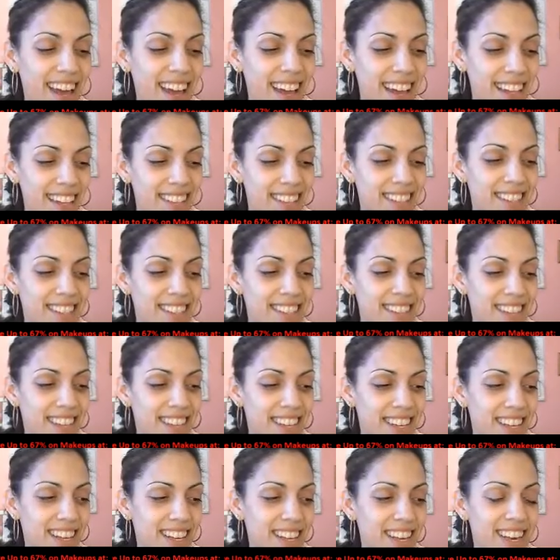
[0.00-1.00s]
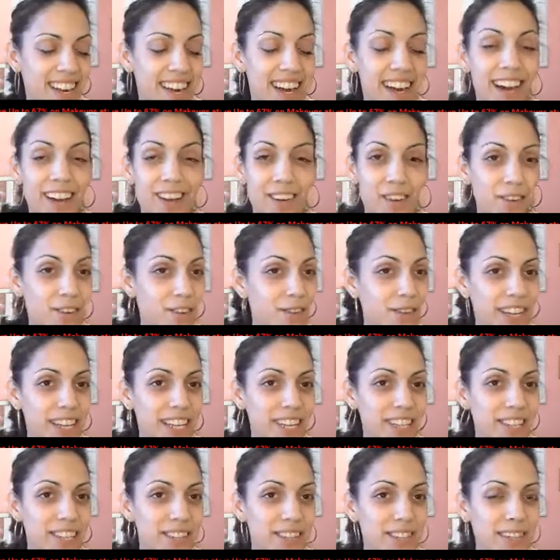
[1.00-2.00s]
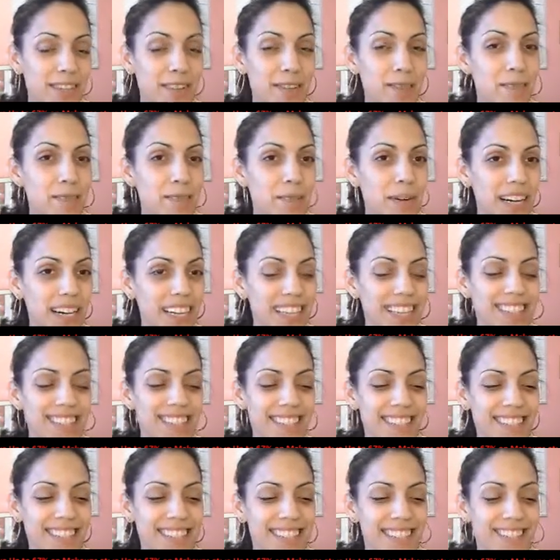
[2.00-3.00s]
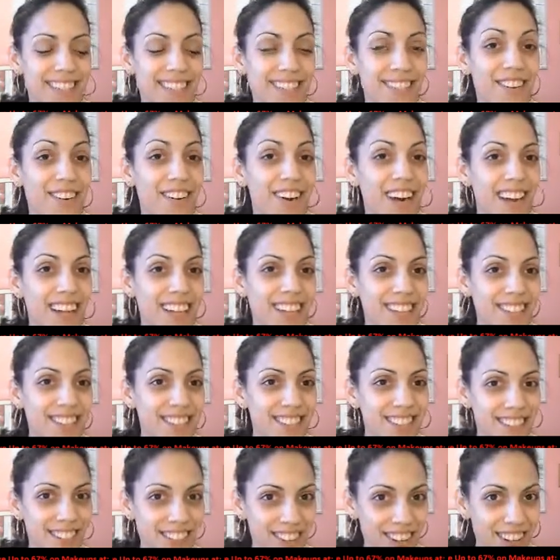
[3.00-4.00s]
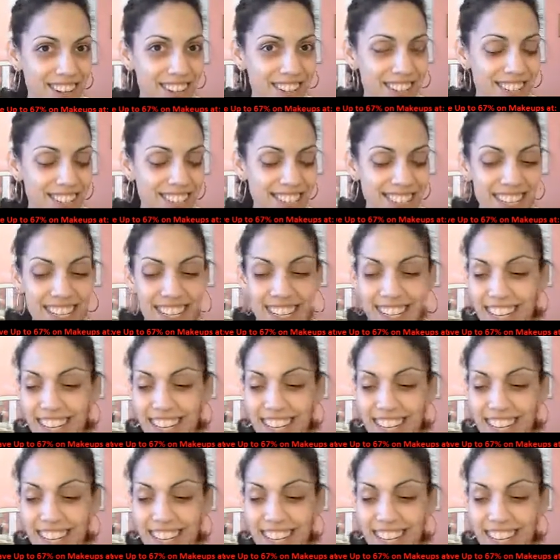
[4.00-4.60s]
And I don't know if I could do it, but let's go ahead and start.